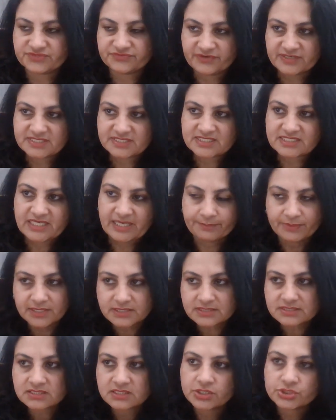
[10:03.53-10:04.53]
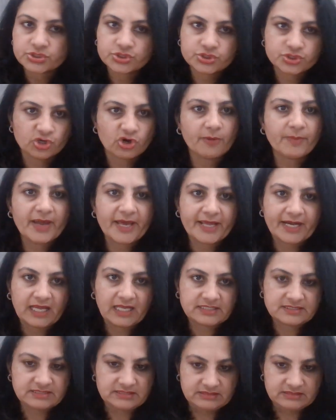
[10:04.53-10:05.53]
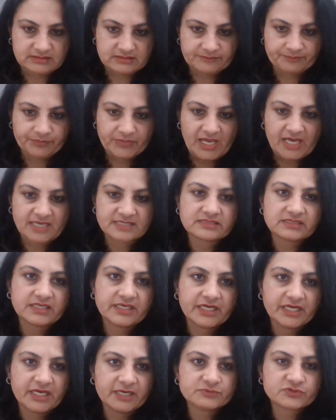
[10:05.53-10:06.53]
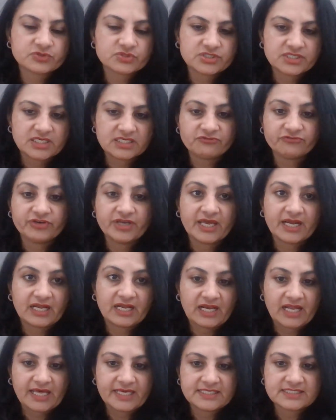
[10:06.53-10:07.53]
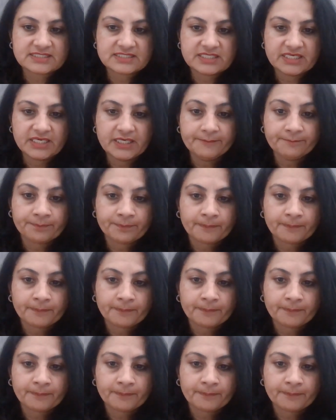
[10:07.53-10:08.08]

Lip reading: First step is job analysis. As the name suggests, we analyze the